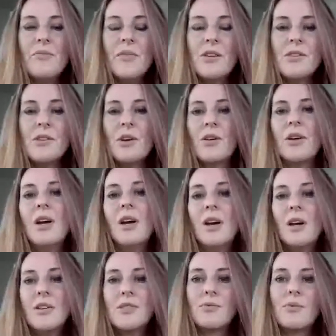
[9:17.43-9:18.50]
So
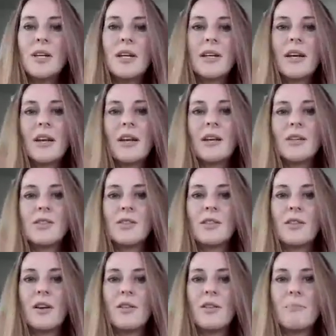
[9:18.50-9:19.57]
it's really getting into
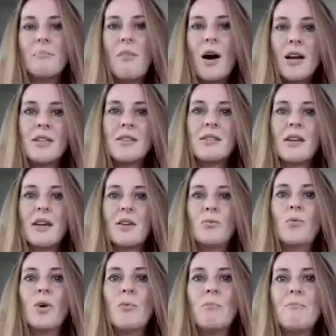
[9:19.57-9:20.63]
the mindset.
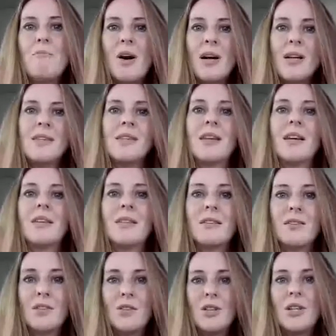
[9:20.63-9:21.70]
What mindset
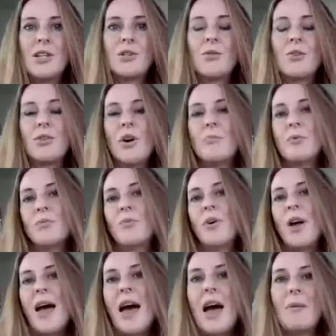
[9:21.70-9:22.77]
do you need to adopt and
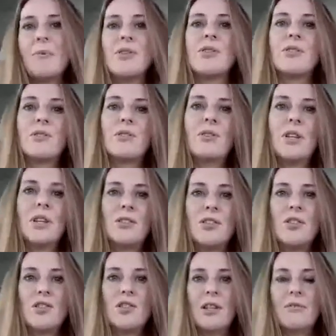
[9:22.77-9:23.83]
what habits do you need to
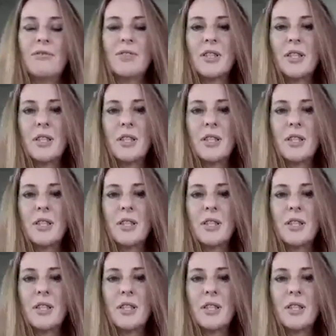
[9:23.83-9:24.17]
shift?